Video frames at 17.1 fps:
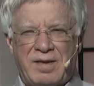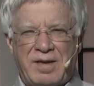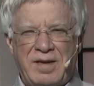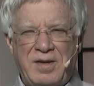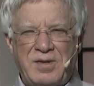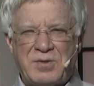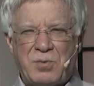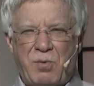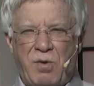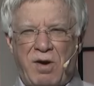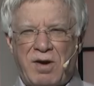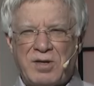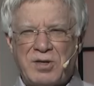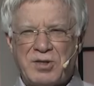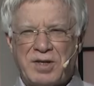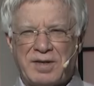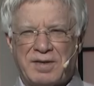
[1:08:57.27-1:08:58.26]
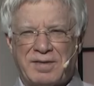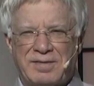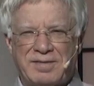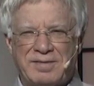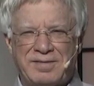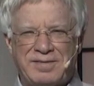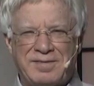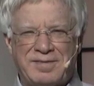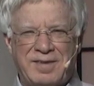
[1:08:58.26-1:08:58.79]
He's washing.
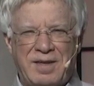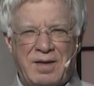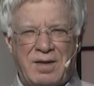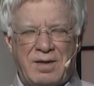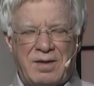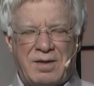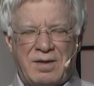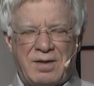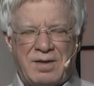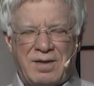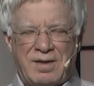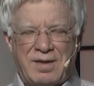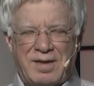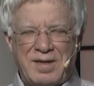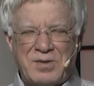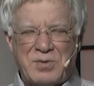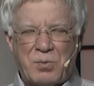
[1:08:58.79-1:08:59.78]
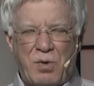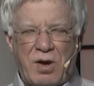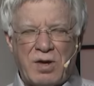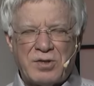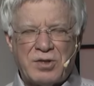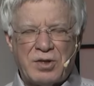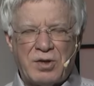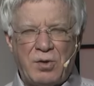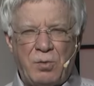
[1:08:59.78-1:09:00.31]
He's
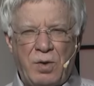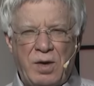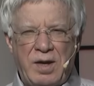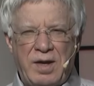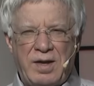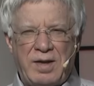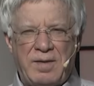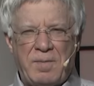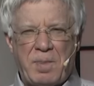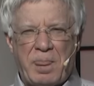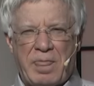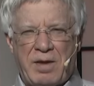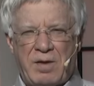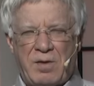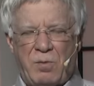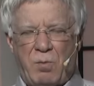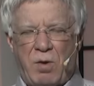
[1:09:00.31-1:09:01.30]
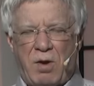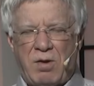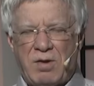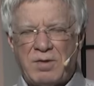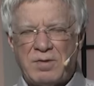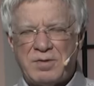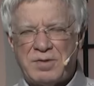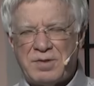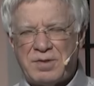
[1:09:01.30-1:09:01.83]
washing away
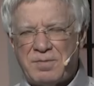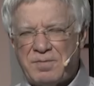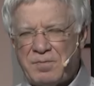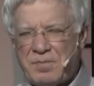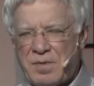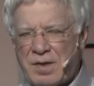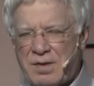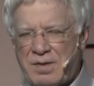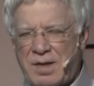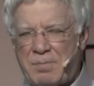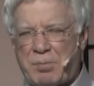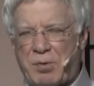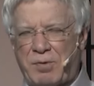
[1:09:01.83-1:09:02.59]
walls that